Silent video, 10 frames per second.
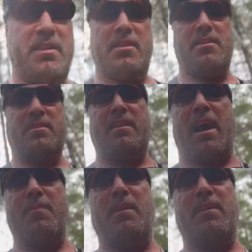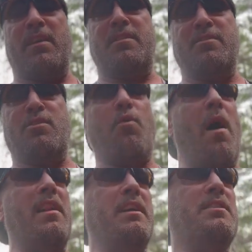this has got to be like, this is
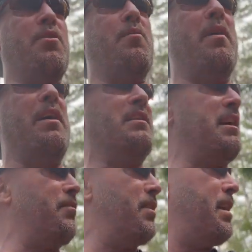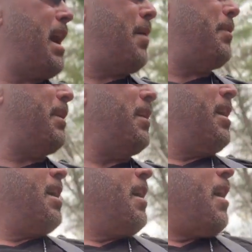Twilight Zone, man. This ain't really happening.
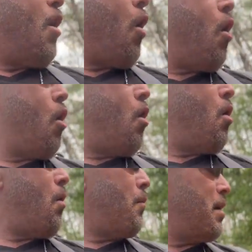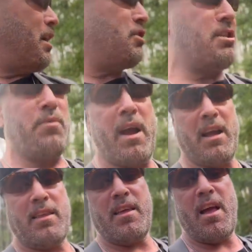All my strength,